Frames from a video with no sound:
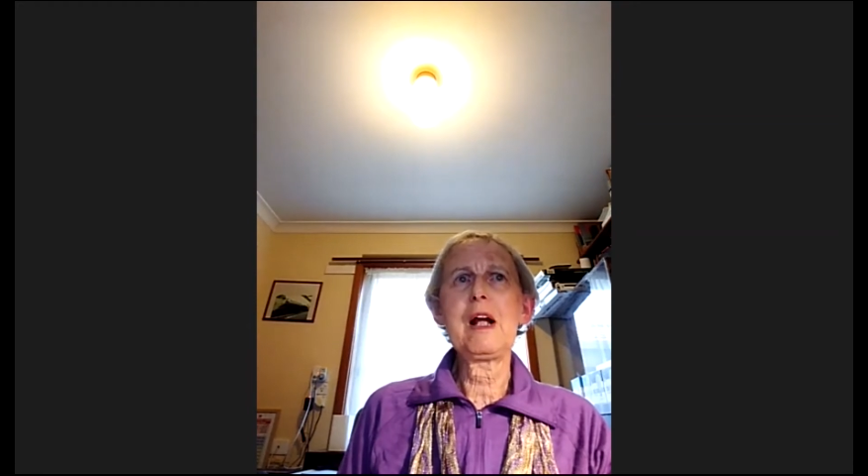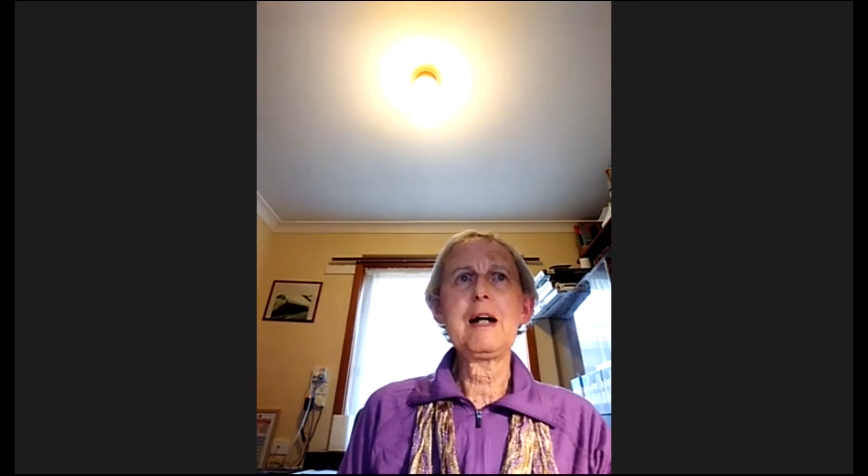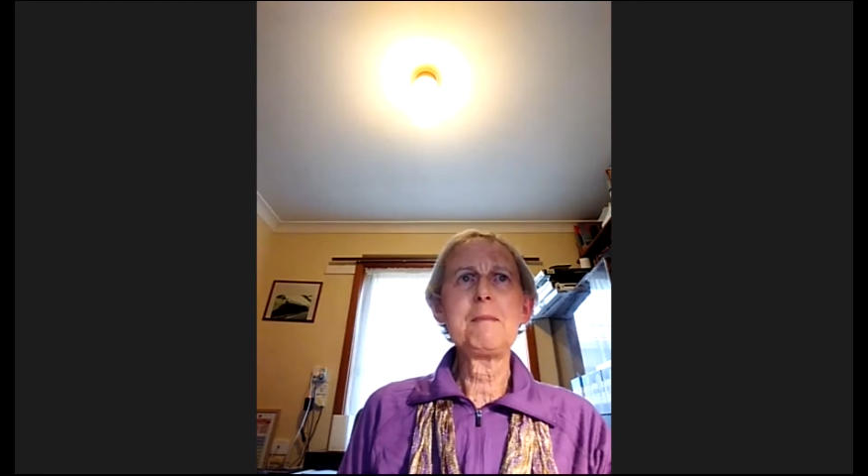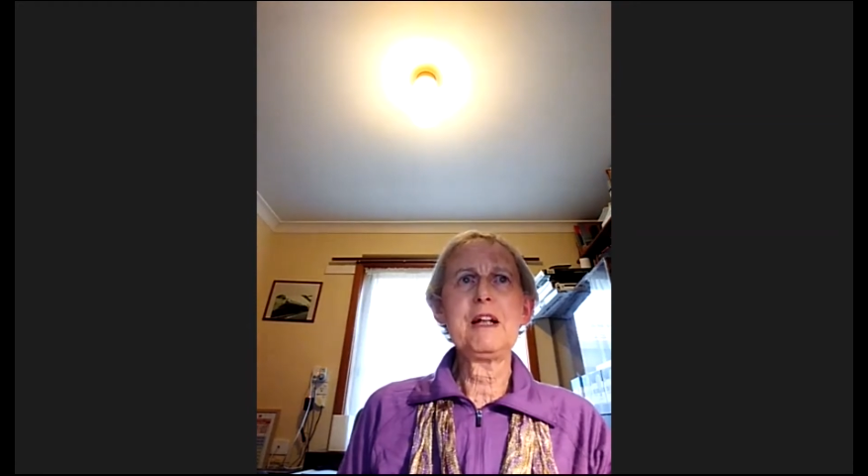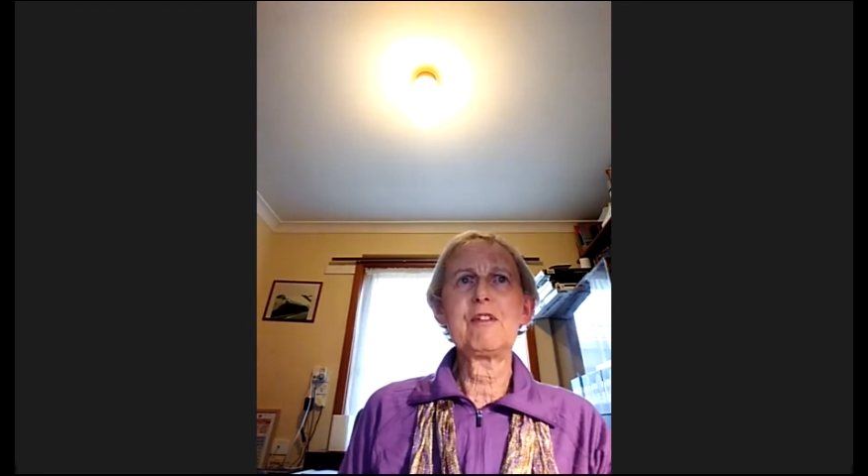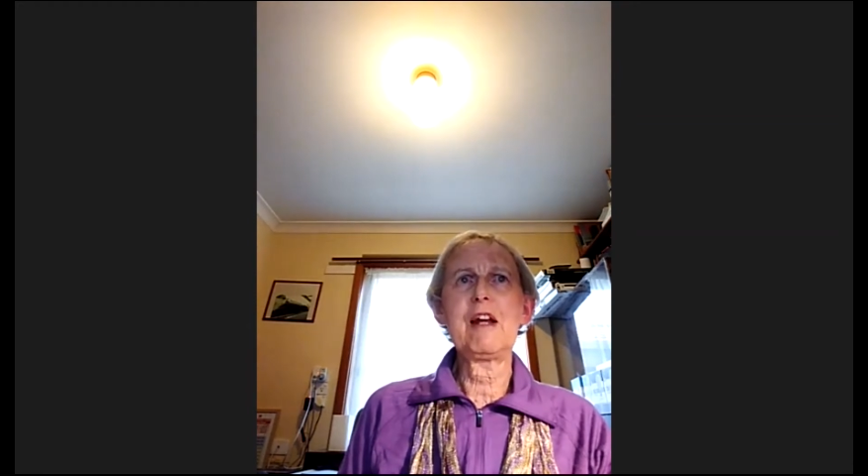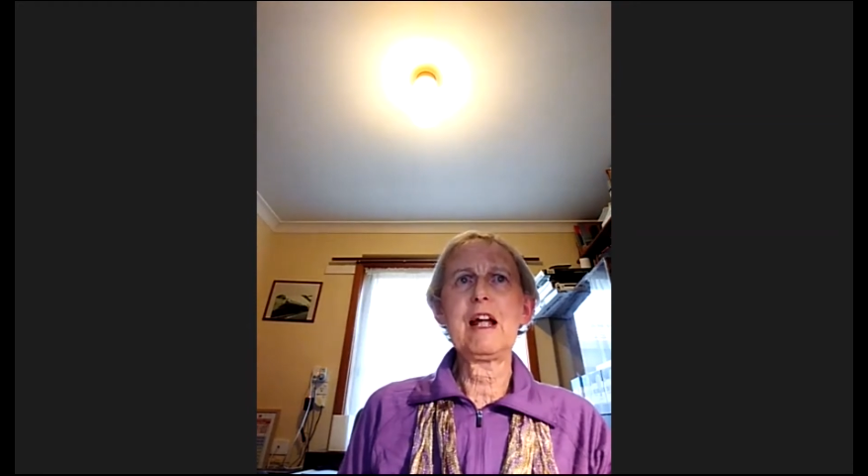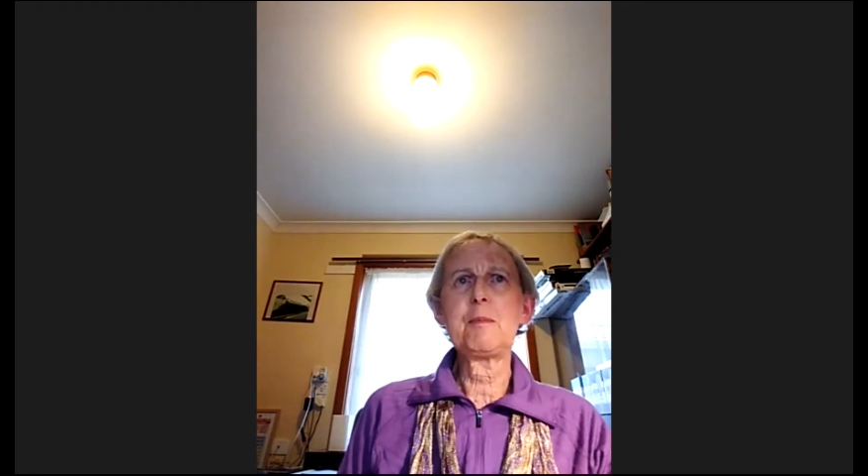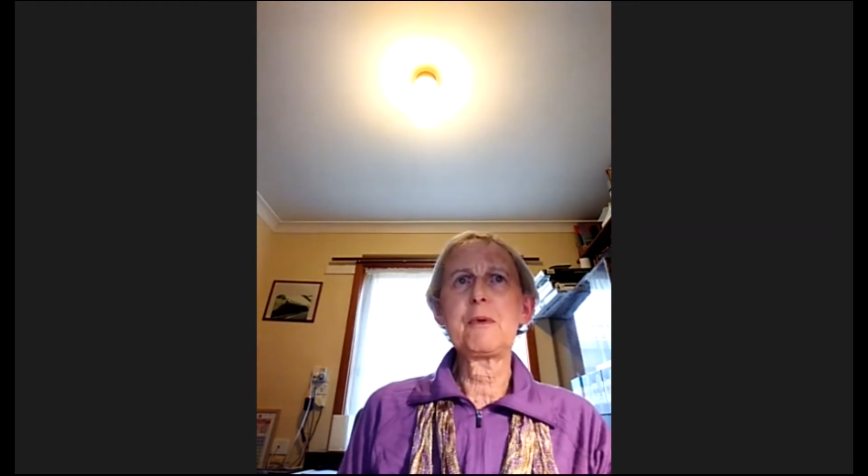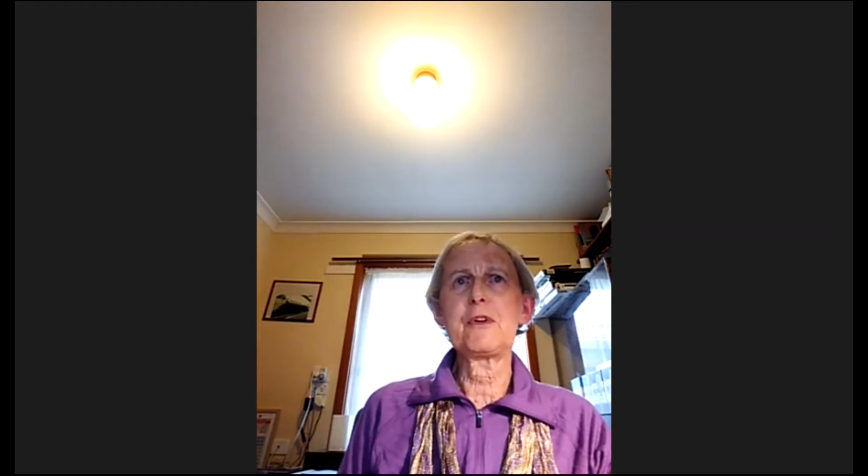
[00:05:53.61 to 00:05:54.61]
army of
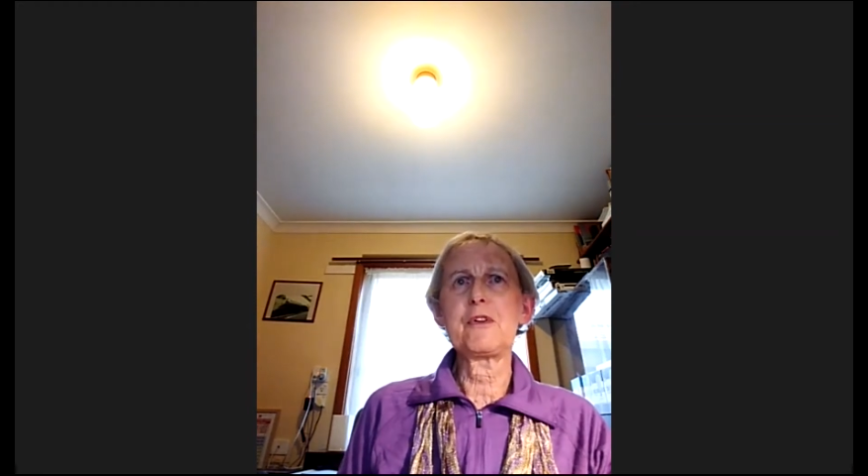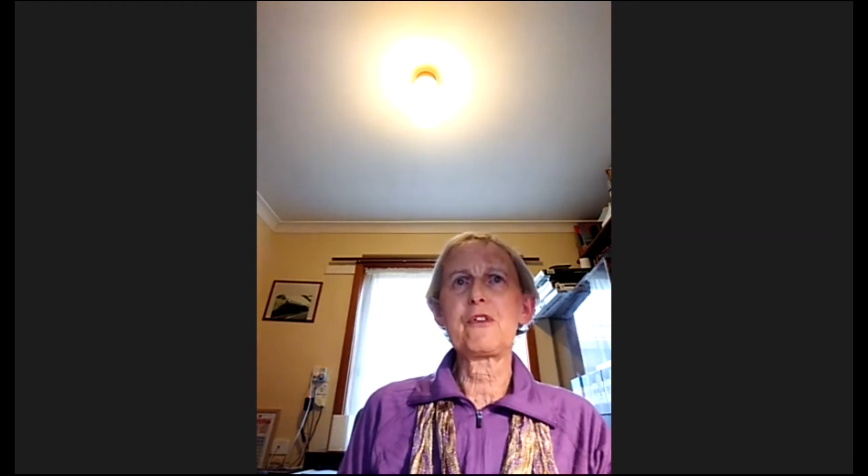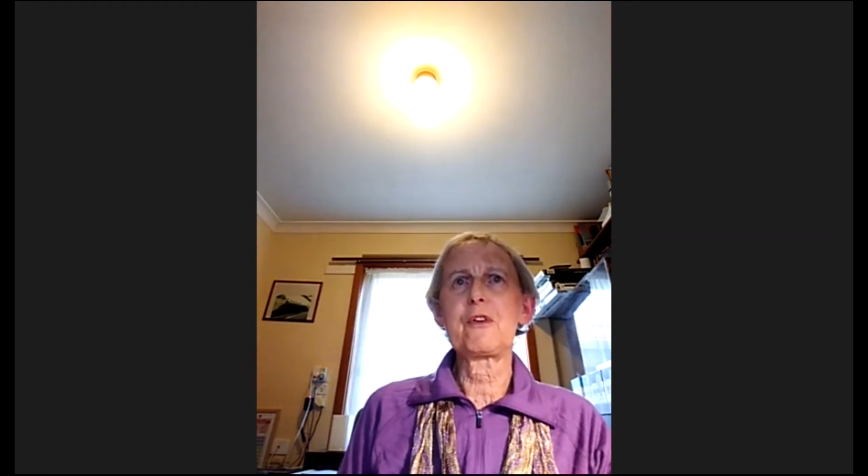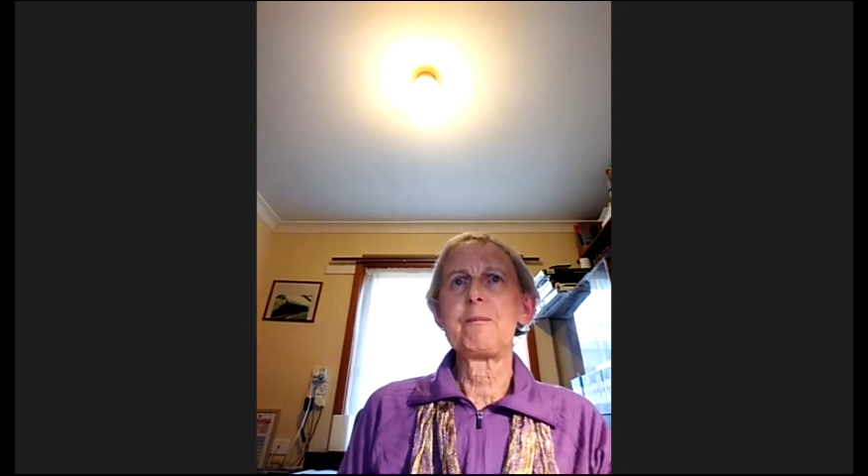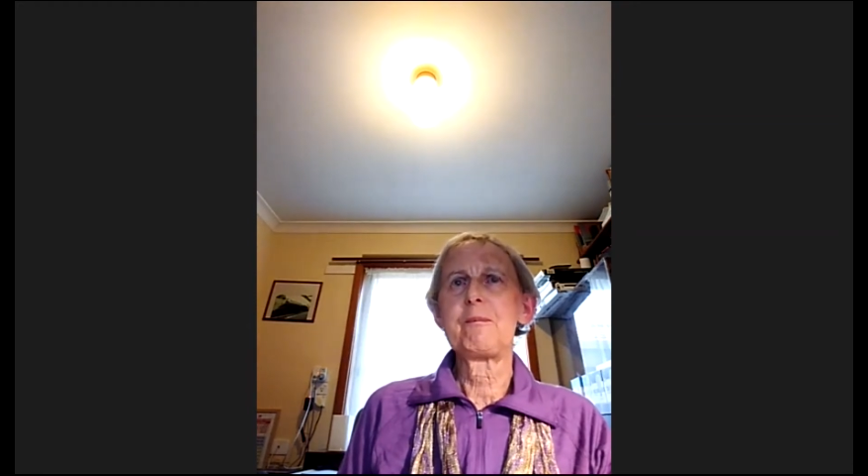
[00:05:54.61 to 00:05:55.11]
labourers,